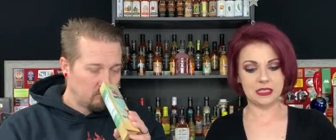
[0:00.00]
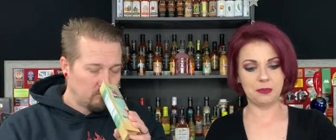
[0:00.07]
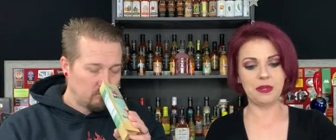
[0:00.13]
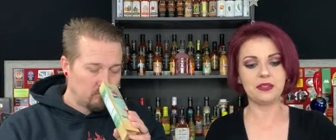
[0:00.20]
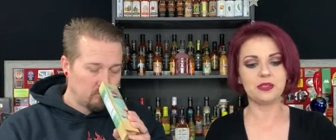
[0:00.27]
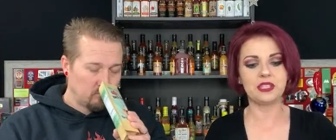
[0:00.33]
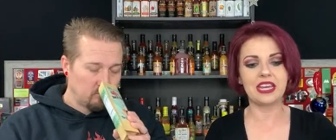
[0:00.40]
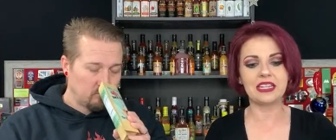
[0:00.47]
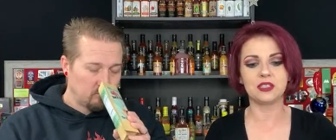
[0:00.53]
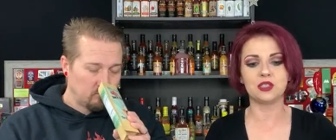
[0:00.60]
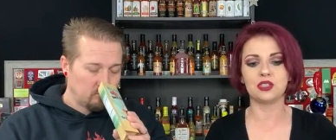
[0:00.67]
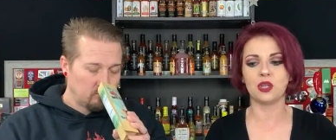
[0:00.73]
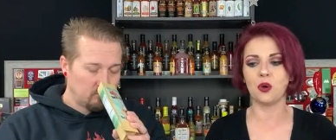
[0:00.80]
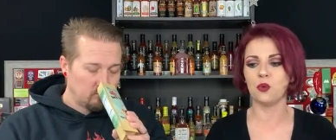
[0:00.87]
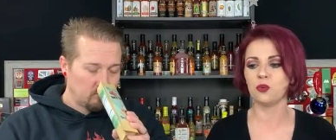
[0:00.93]
Speaker 1: smells like
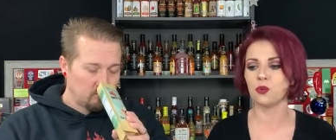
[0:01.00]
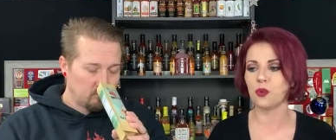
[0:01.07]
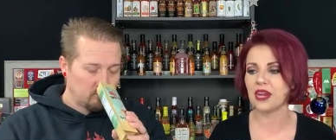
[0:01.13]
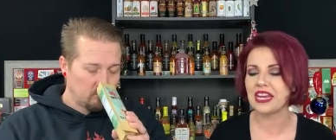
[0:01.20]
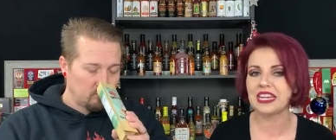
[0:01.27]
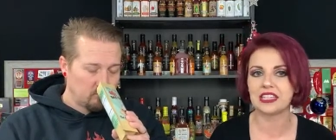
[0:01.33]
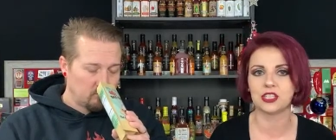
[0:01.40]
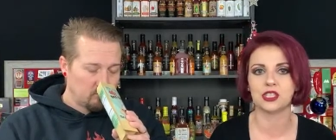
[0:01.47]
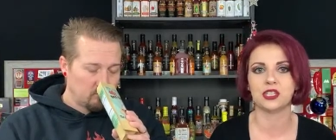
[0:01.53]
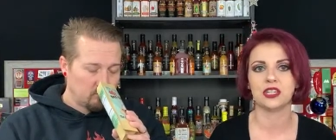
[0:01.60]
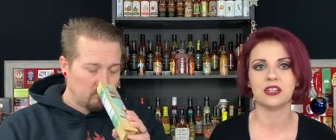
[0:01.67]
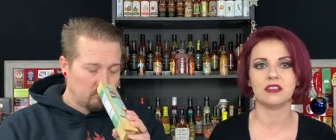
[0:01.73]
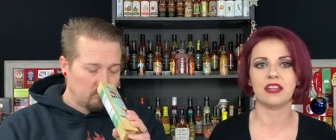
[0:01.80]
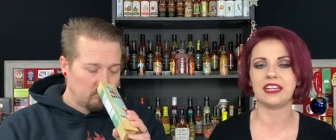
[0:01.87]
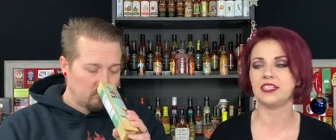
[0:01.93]
so rich
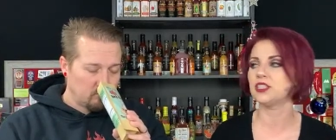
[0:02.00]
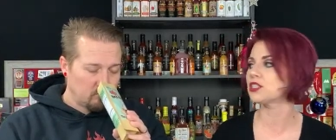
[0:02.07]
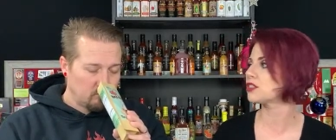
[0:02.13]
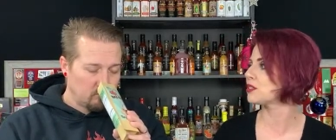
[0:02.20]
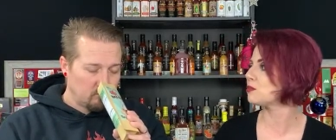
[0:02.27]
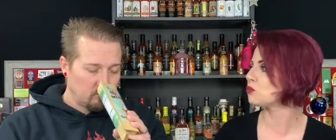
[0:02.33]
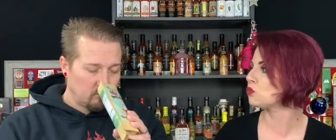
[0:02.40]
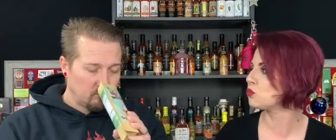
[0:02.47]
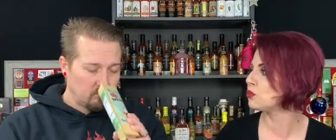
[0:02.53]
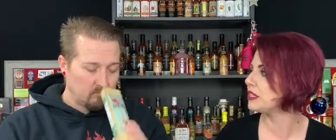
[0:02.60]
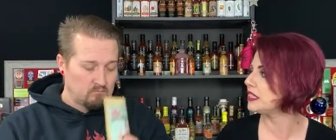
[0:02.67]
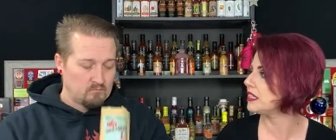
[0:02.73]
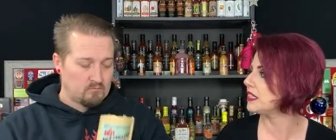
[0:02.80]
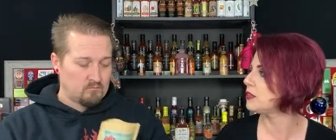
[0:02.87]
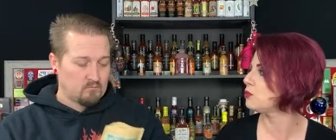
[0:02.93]
like just some
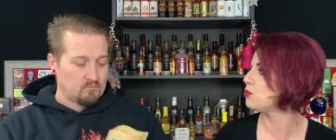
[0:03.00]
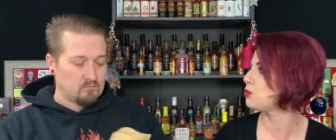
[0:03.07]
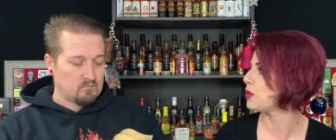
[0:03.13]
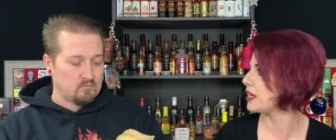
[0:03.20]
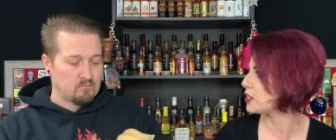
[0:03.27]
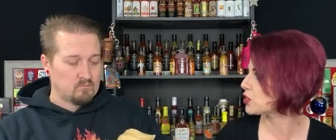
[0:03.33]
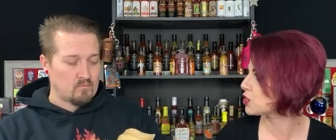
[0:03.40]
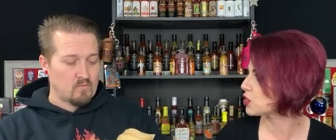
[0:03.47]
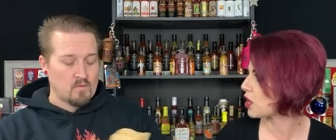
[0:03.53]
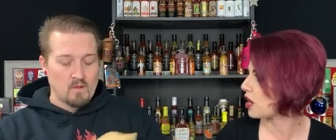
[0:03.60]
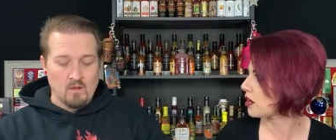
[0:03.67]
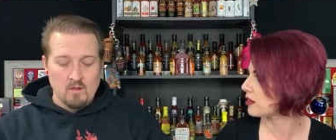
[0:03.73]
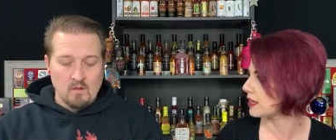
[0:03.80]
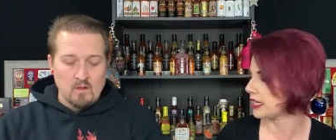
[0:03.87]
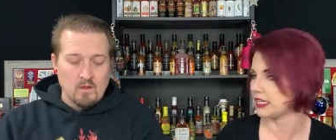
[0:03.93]
really rich
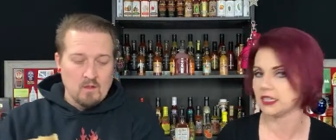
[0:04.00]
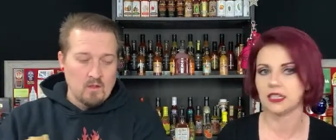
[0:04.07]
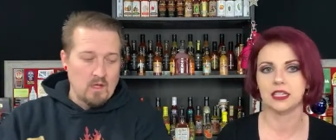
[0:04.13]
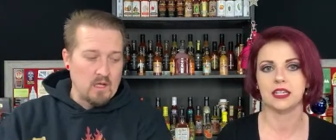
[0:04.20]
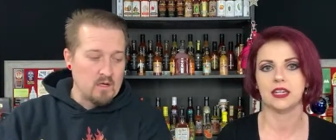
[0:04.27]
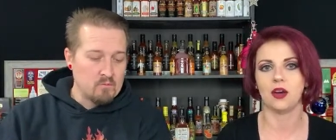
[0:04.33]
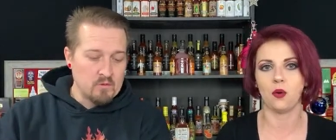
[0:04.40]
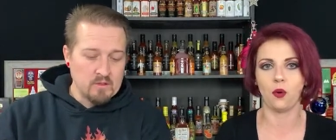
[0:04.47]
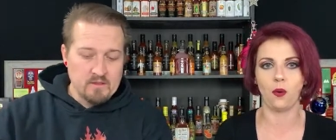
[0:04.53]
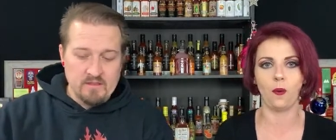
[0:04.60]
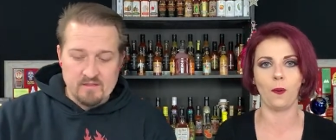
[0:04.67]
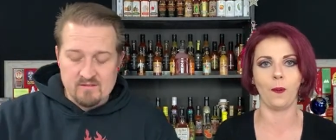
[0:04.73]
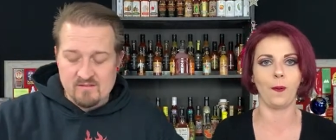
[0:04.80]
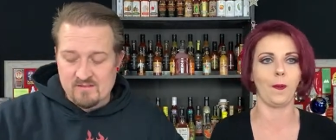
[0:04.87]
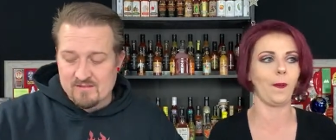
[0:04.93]
chocolate. And I'm really
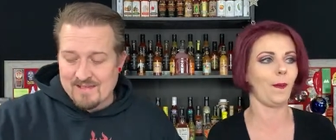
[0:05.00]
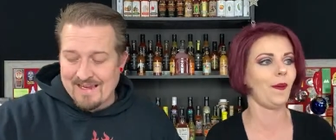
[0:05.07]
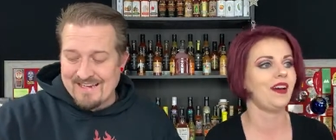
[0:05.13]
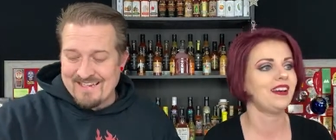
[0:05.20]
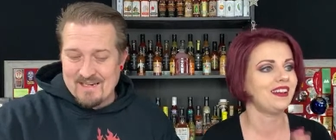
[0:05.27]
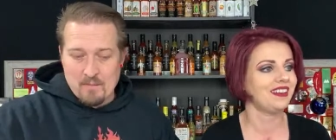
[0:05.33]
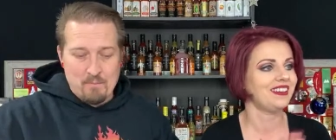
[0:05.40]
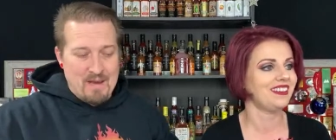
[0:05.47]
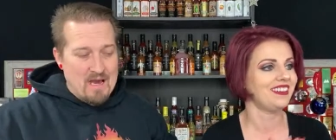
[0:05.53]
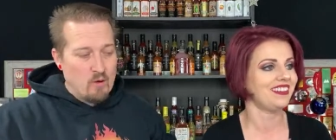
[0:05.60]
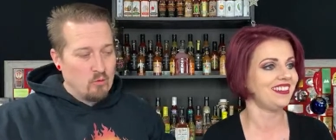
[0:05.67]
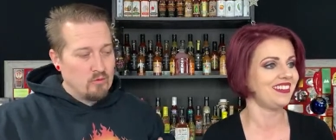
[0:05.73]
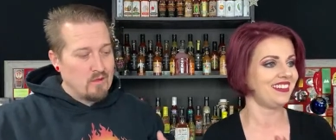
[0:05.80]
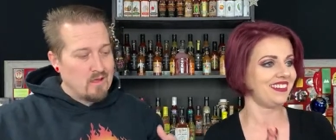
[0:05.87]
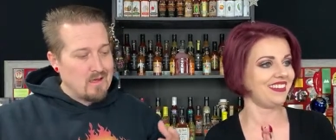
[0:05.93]
oh. excited
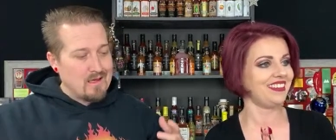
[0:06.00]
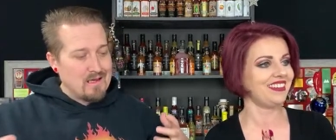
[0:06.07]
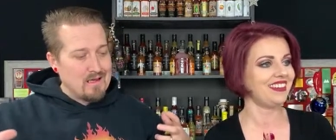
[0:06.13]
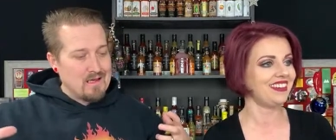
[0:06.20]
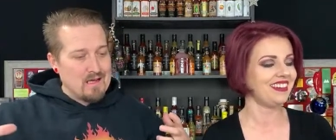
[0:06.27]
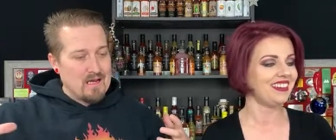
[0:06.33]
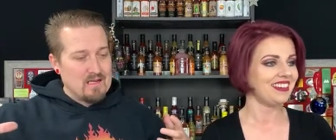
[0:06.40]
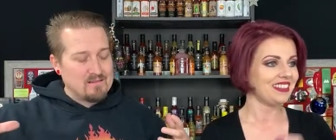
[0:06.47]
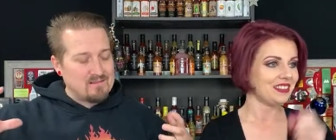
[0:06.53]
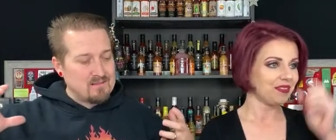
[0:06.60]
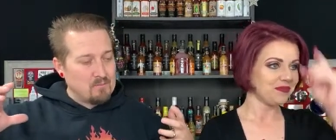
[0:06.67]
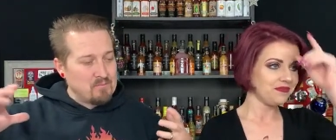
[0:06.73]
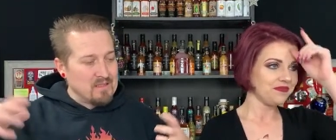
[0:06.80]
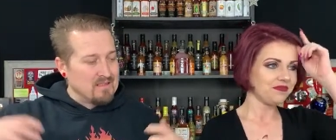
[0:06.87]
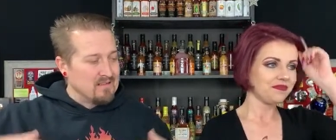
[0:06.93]
Speaker 2: about uh,
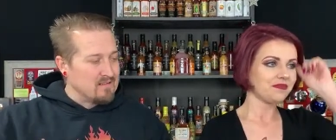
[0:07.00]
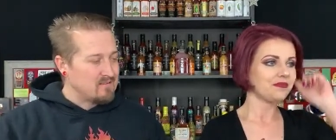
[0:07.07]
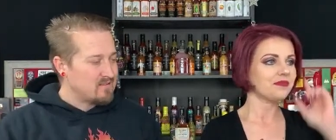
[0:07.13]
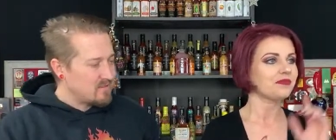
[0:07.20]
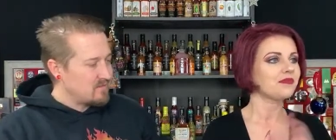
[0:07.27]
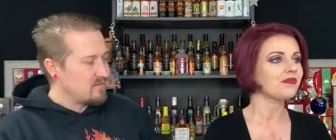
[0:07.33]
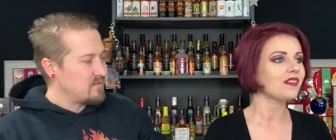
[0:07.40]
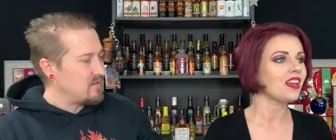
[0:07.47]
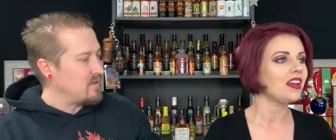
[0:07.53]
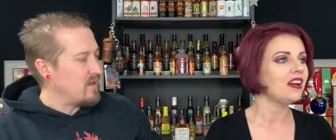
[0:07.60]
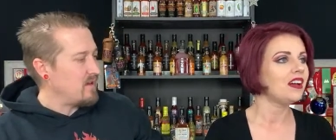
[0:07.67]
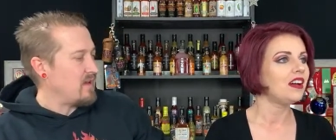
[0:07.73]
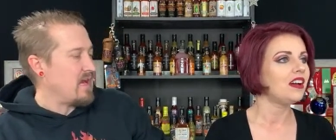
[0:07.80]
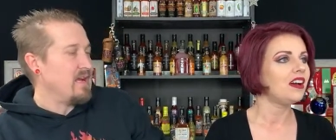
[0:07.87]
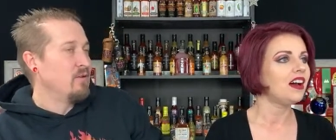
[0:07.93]
something that's.
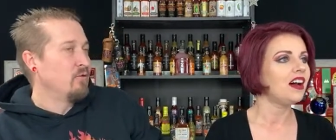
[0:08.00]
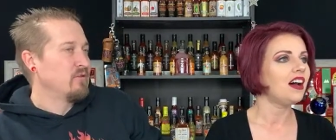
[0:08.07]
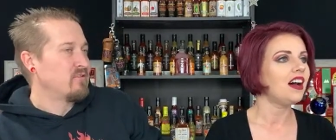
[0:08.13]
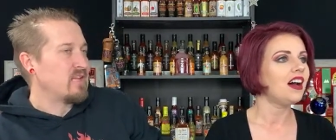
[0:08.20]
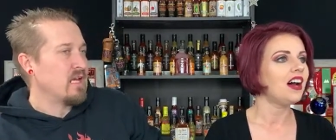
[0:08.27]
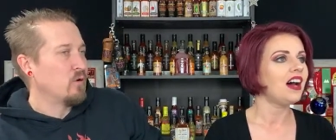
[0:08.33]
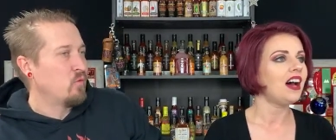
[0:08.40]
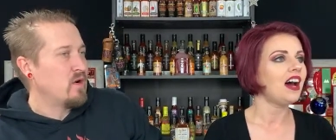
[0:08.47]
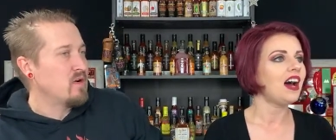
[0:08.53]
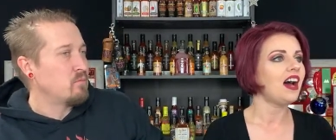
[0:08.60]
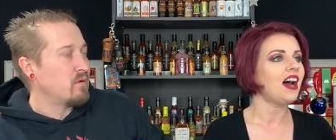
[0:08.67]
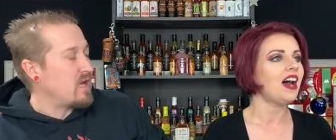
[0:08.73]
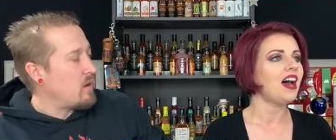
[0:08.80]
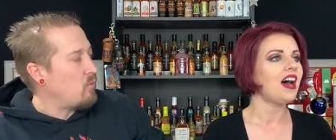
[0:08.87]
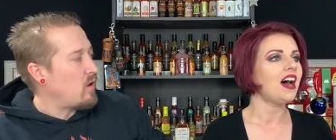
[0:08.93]
I know this kind of weird,
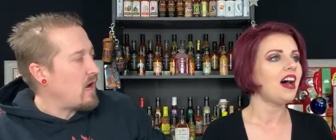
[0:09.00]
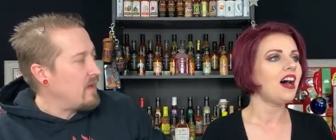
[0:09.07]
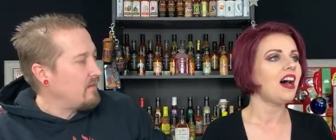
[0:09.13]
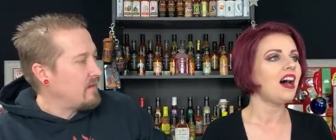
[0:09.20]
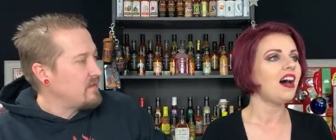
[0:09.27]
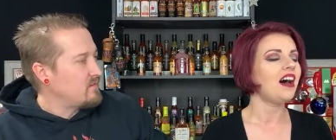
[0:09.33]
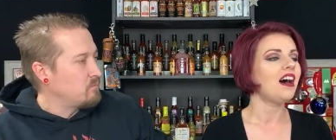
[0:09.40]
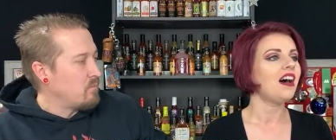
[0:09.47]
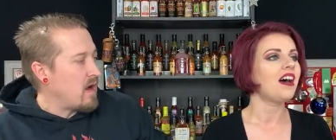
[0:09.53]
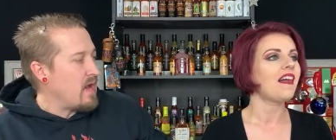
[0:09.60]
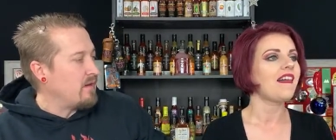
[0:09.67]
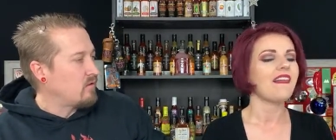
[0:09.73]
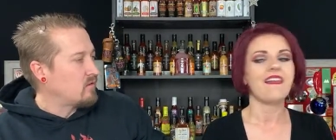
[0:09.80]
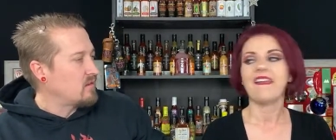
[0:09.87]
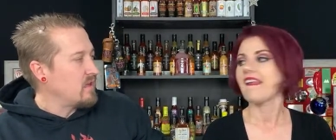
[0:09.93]
but I, I like
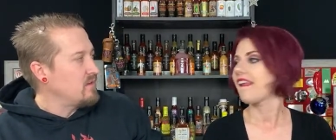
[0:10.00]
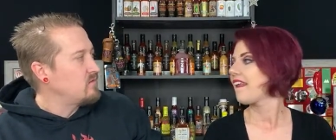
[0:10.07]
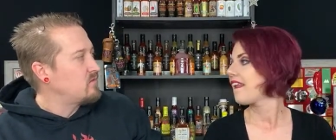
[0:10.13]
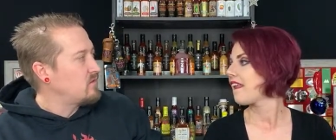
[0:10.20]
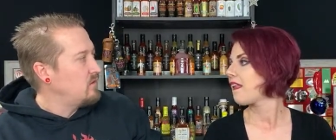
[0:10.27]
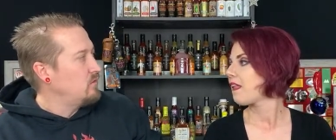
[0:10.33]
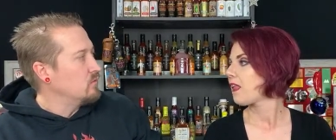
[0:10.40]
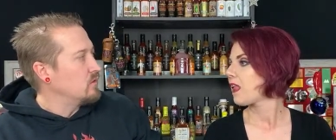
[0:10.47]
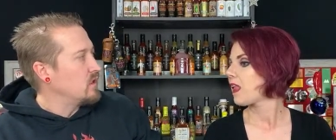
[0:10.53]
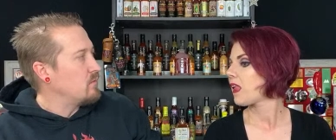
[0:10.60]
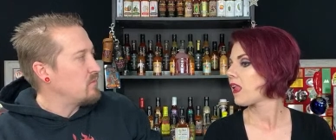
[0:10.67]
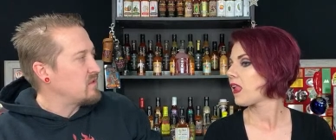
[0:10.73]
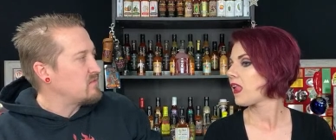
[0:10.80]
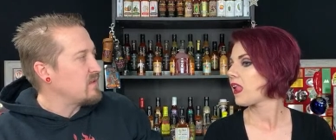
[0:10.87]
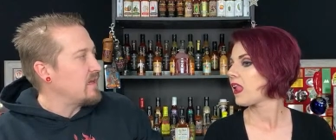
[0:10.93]
mild things too, and
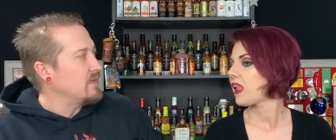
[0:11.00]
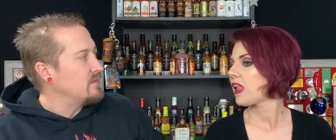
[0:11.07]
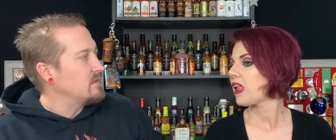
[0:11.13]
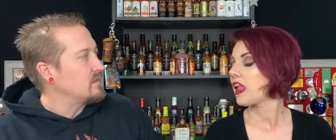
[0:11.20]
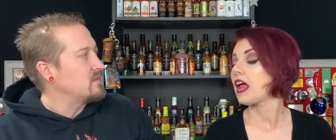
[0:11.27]
I'm excited that